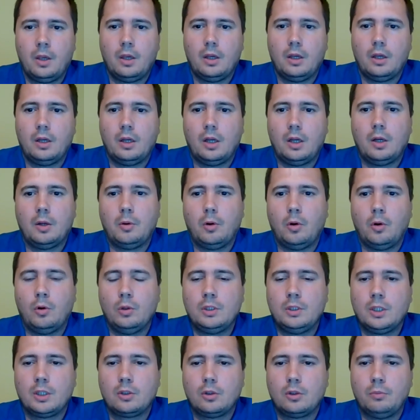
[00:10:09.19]
All
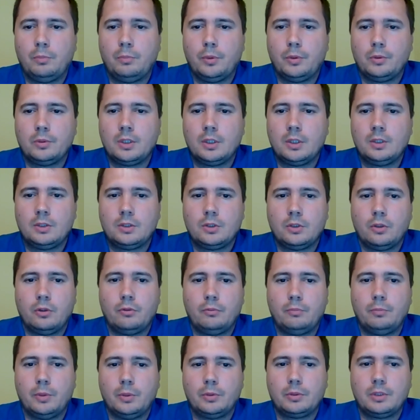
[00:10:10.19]
the components
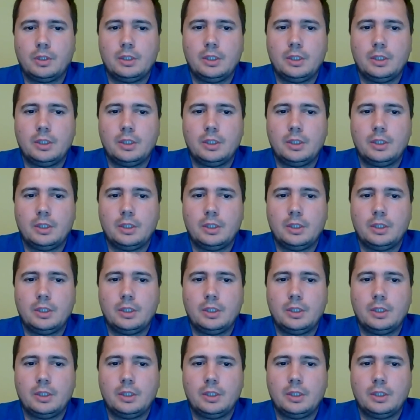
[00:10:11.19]
of both the